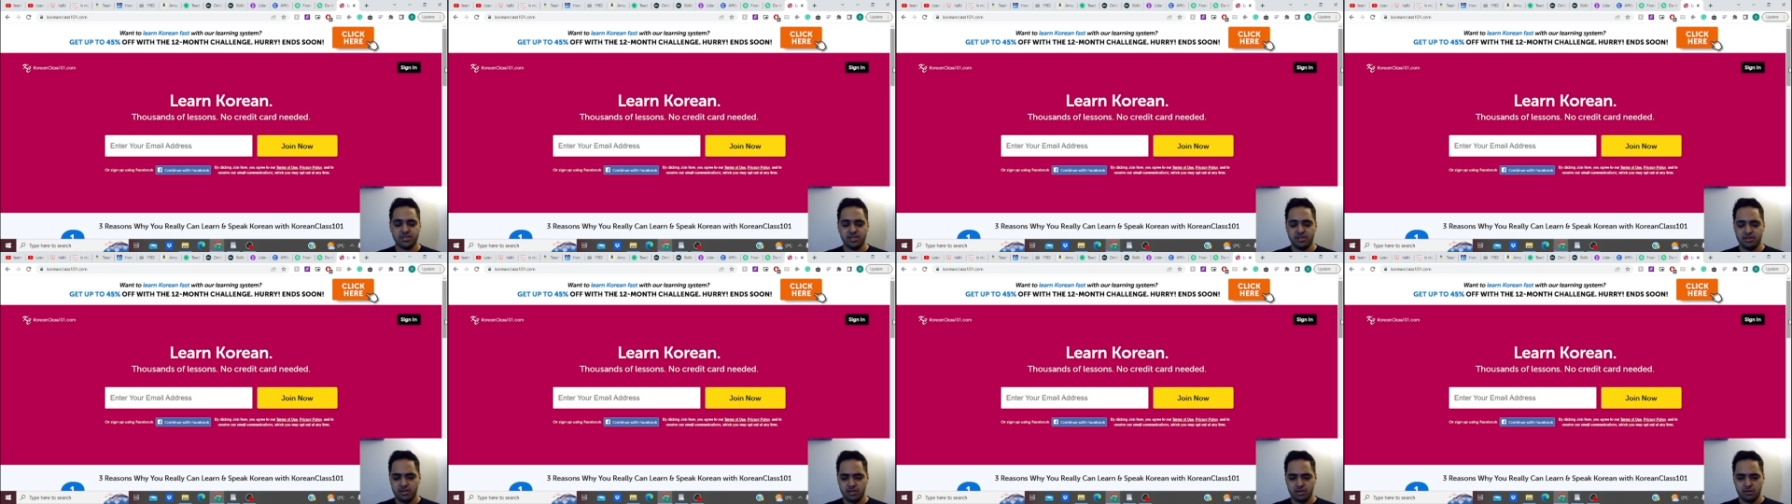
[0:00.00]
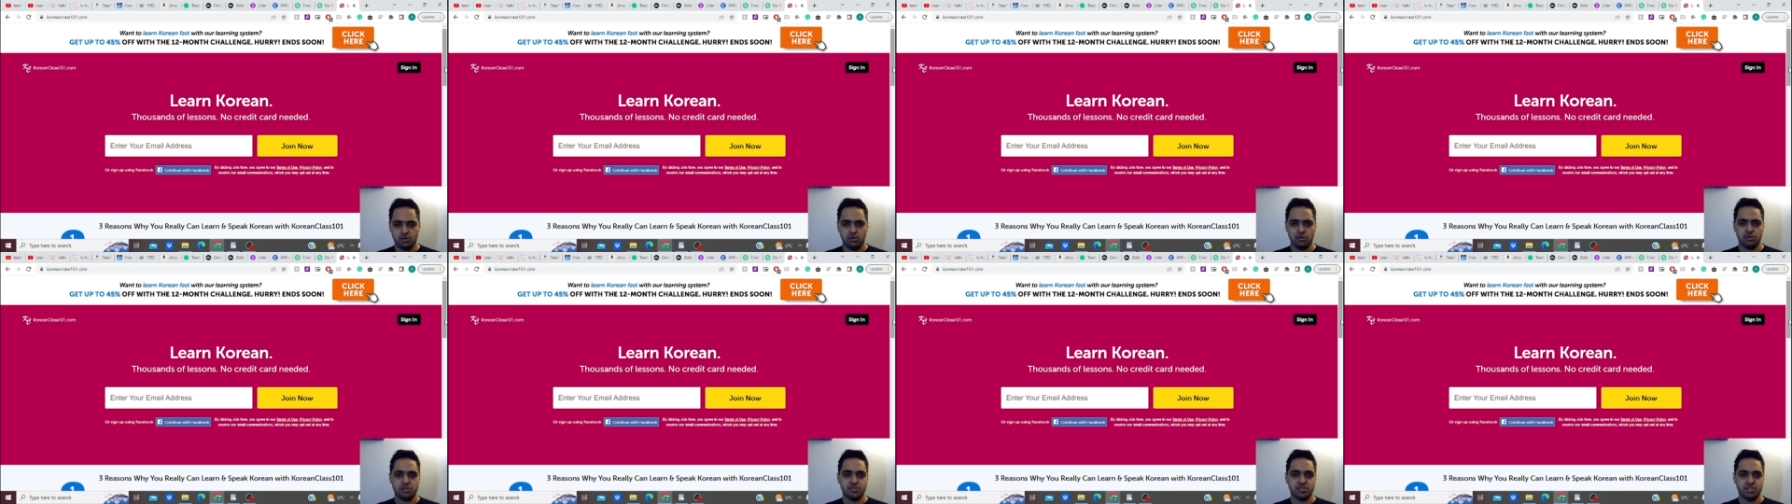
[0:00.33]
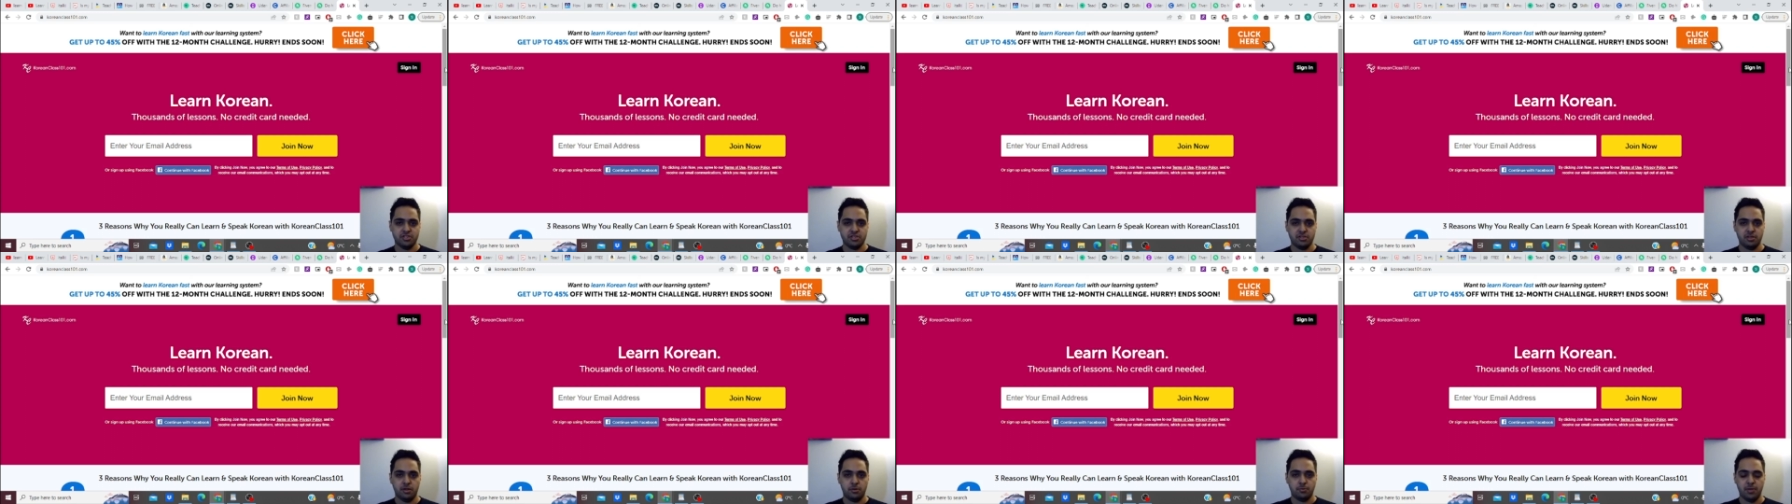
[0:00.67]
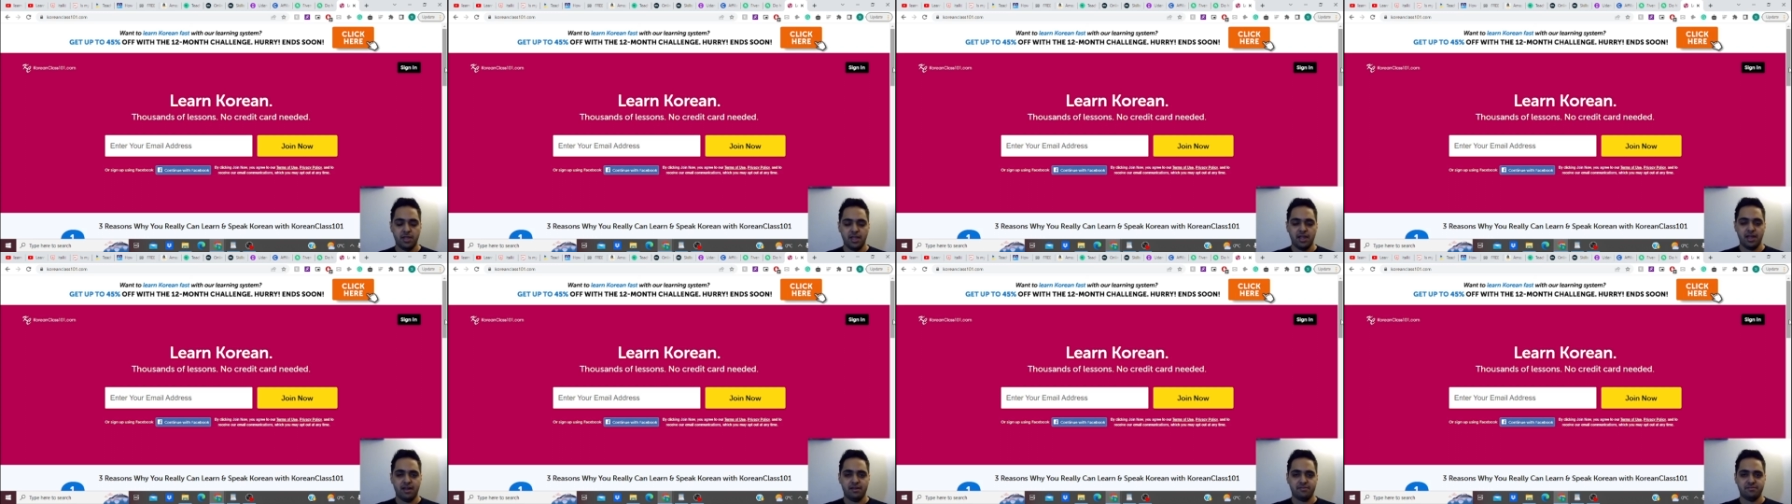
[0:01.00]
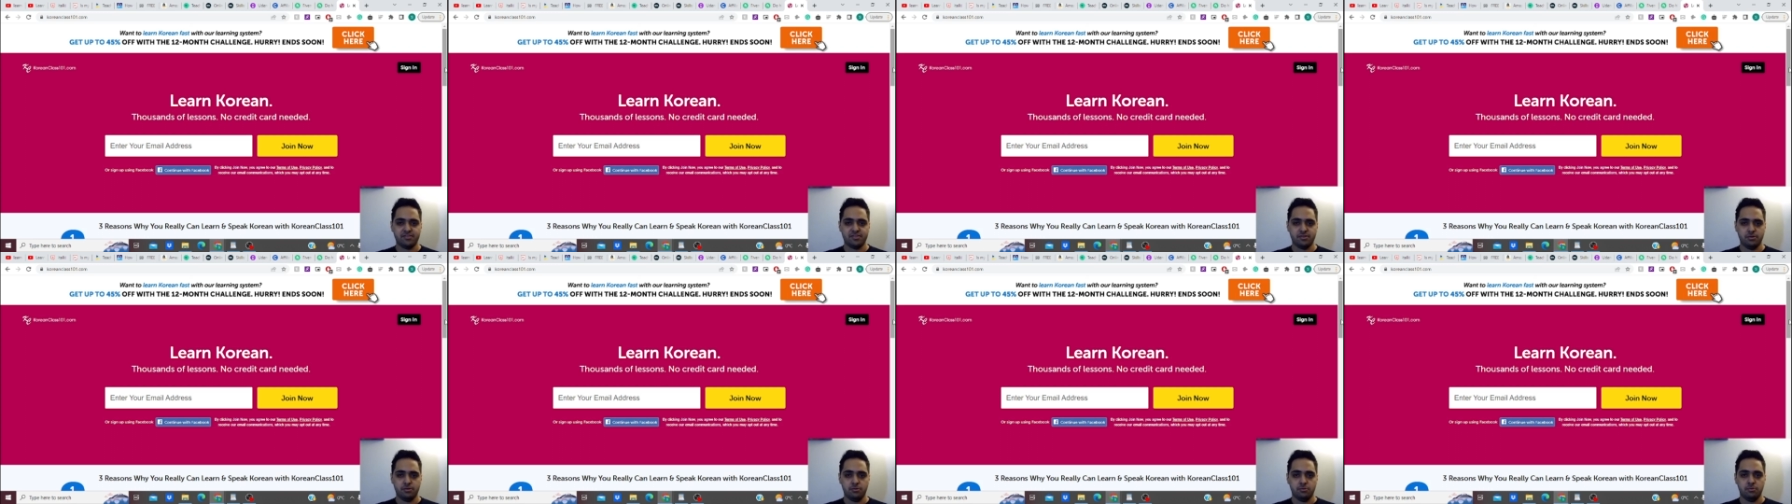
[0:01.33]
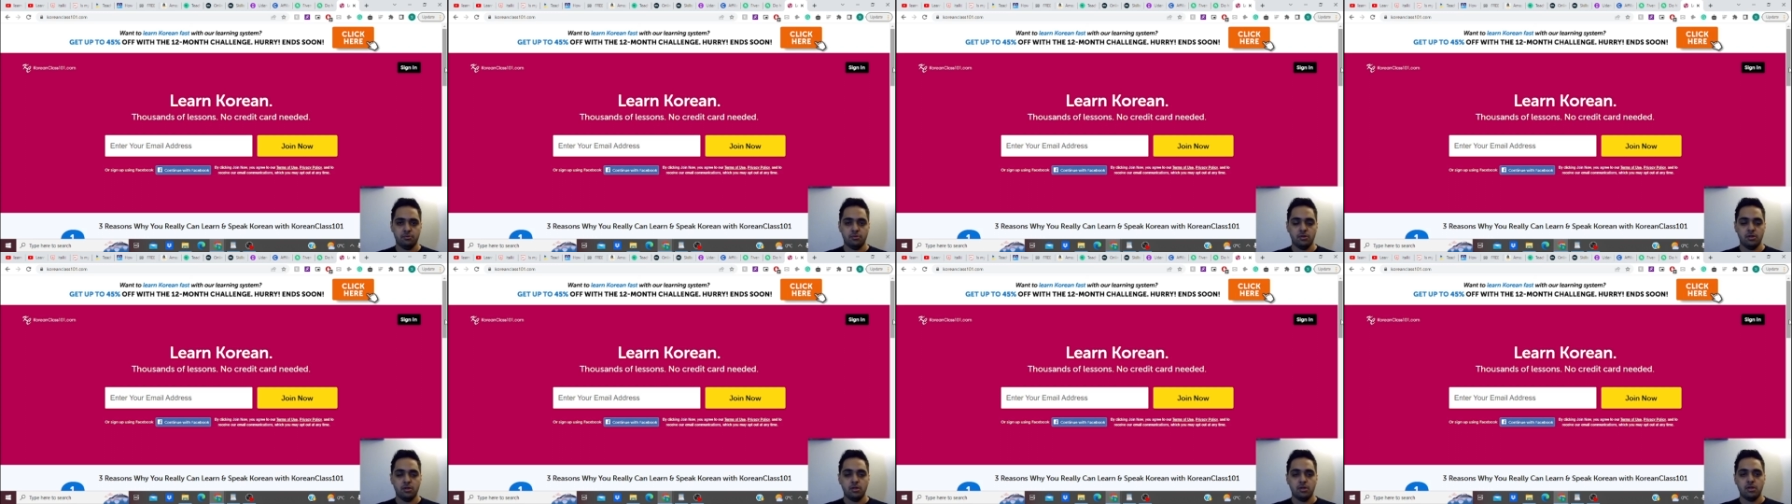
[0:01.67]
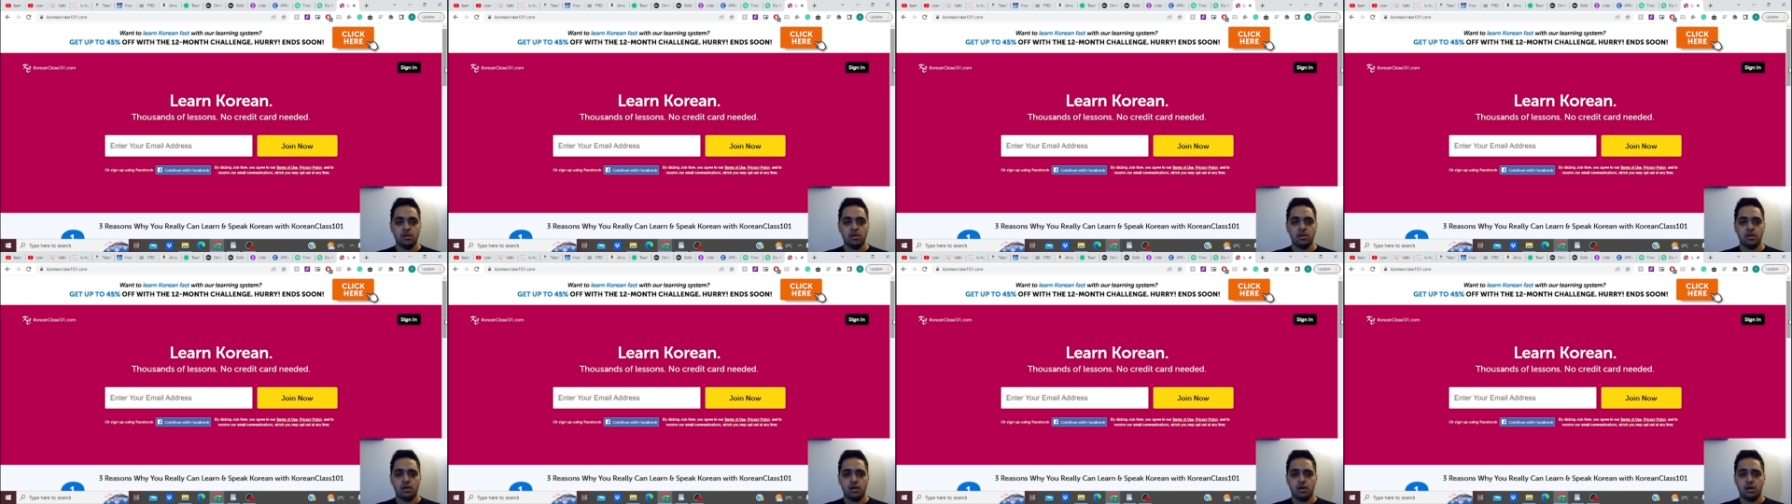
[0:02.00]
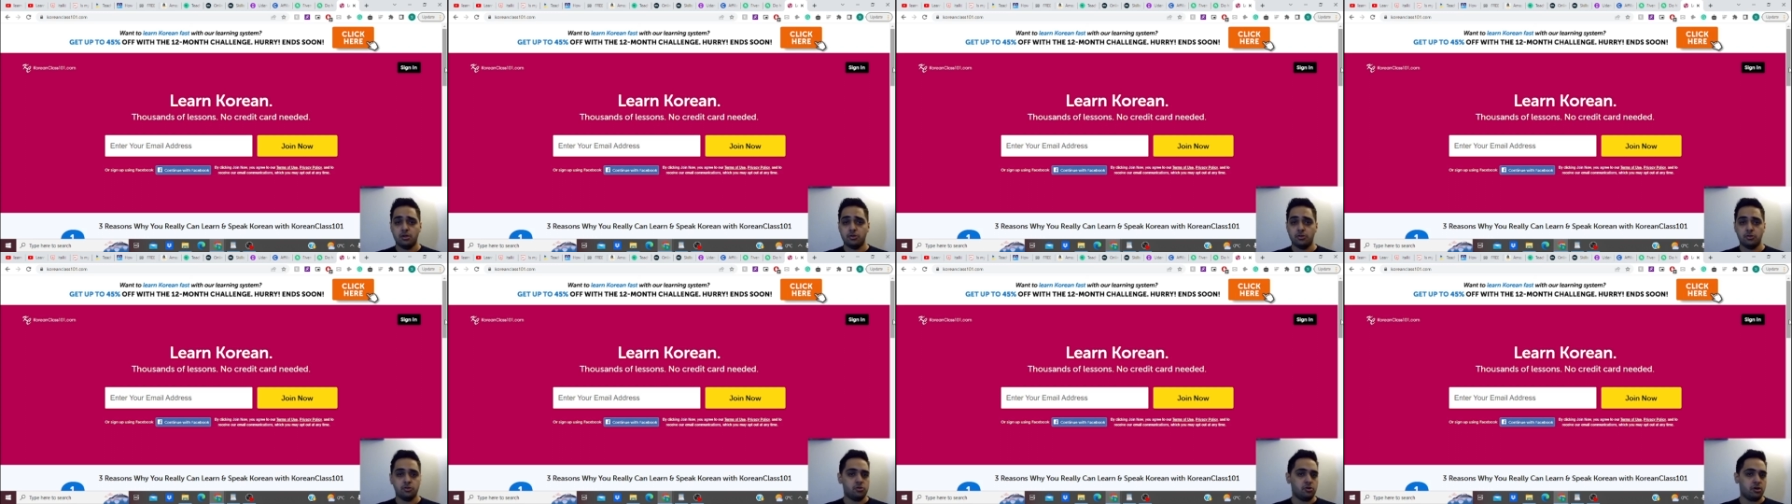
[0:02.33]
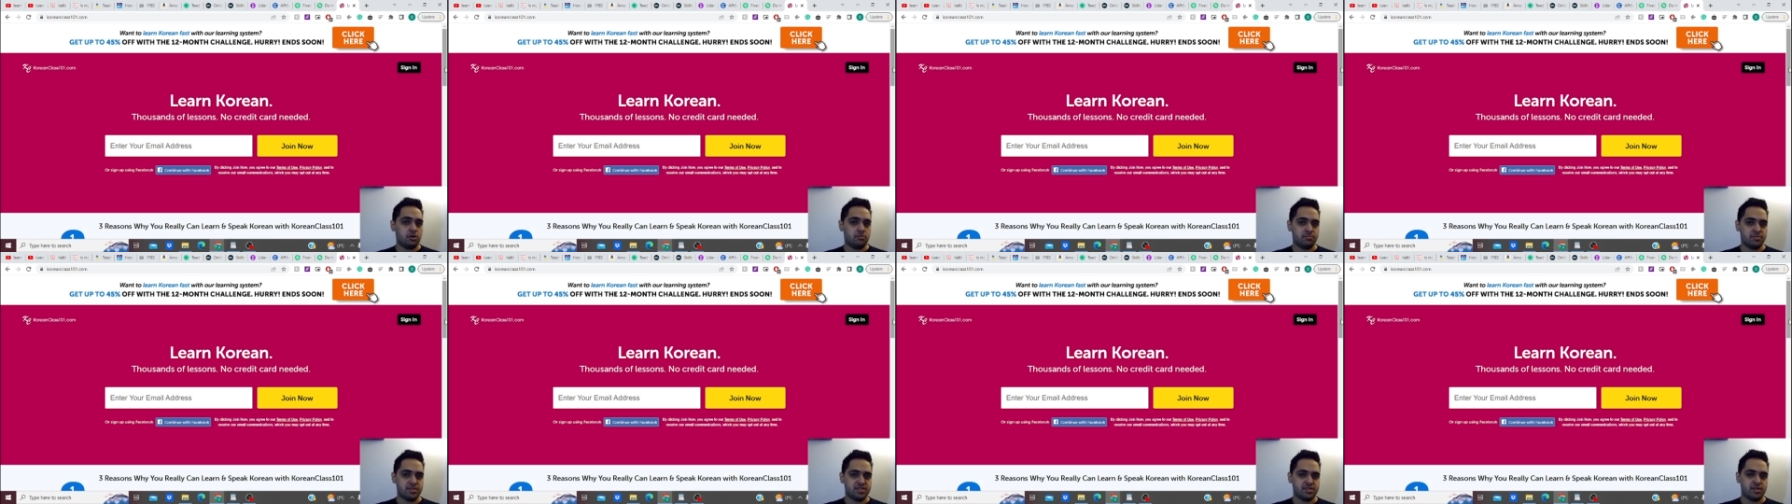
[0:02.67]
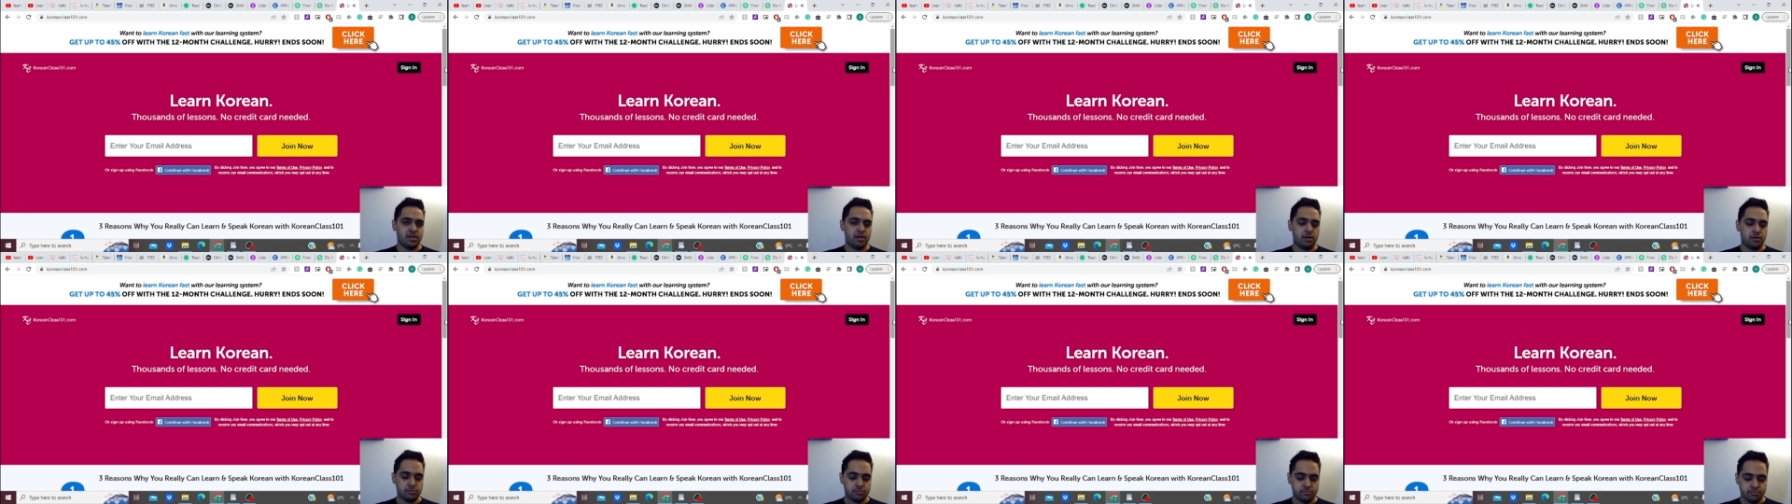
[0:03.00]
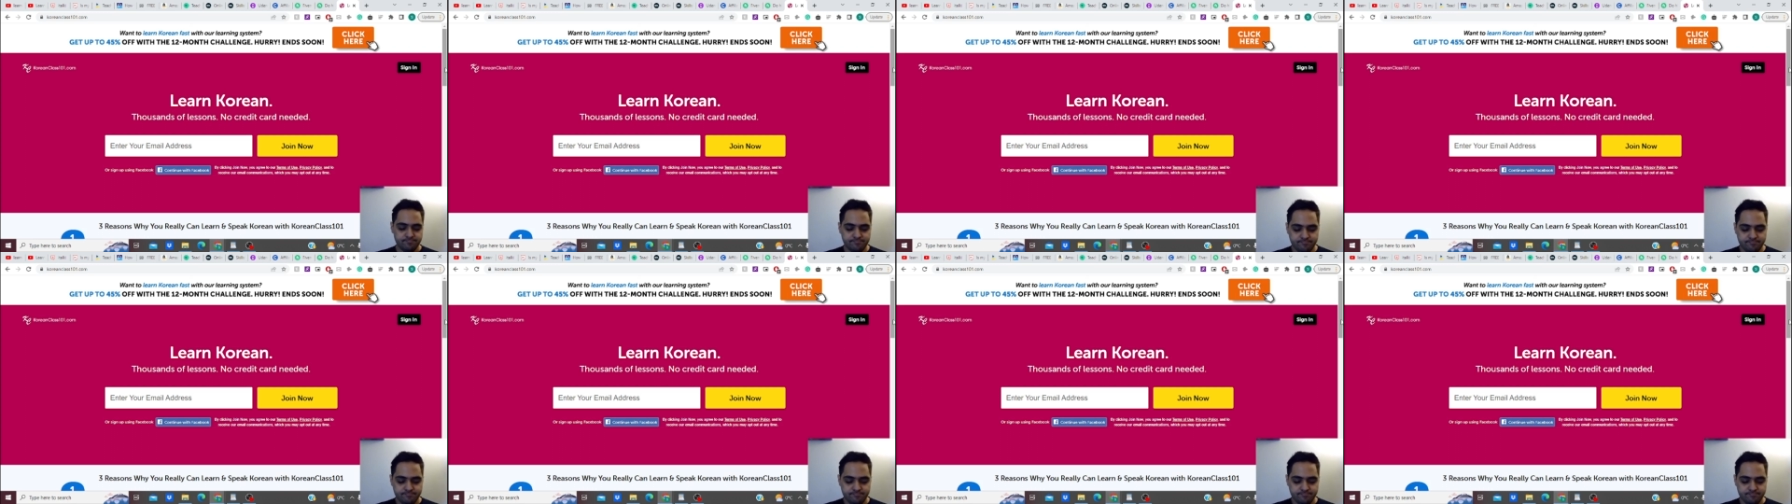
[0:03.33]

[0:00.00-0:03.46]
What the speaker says: and technologies that we have. So do not miss out.